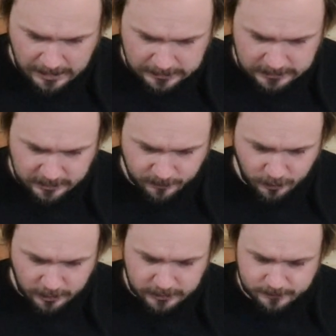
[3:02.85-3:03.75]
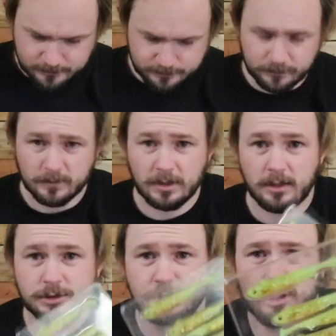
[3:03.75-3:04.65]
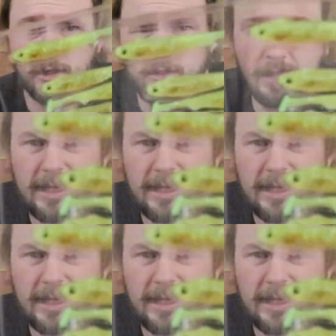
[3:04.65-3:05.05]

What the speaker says: glitter body. I'll just show you